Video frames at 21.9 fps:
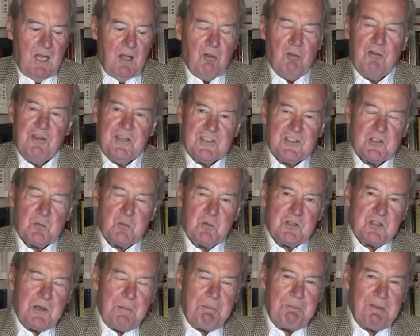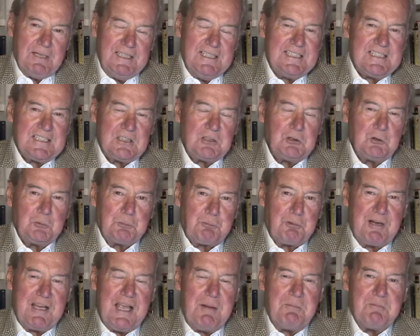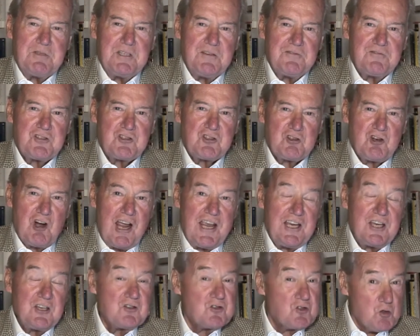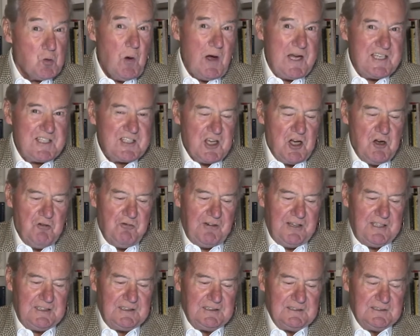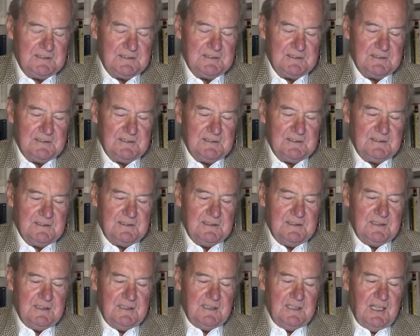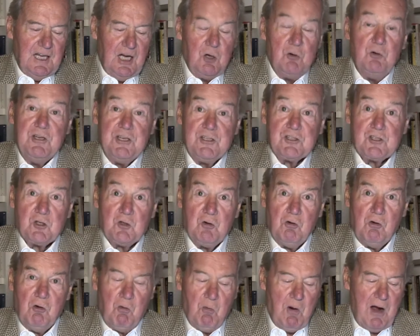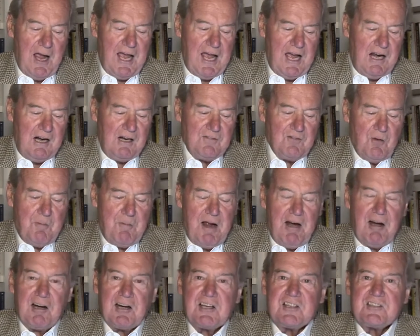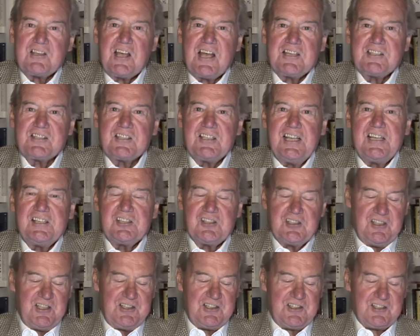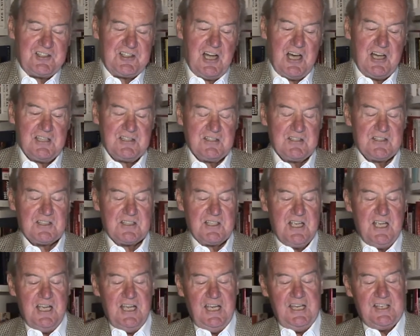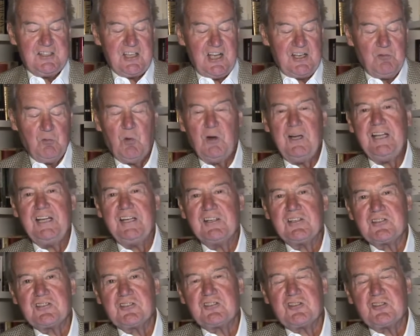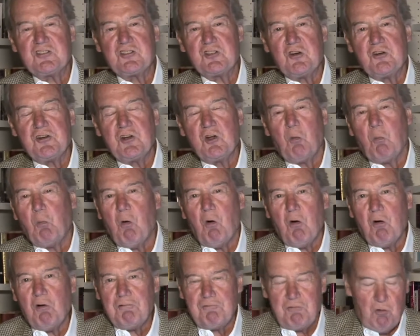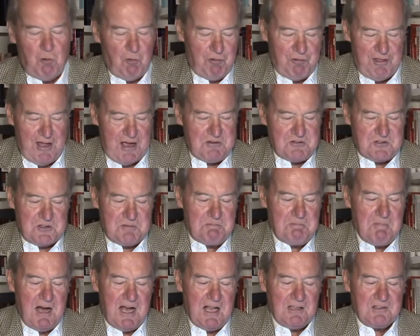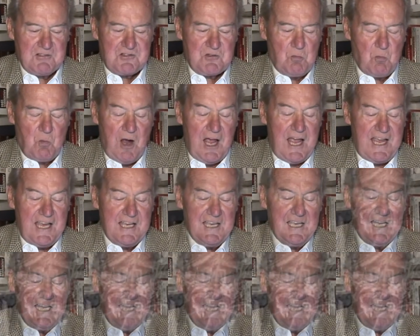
This was a political preemptive strike twice over. Only too aware of America's isolationist stance, its unwillingness to join a war 4,000 miles away,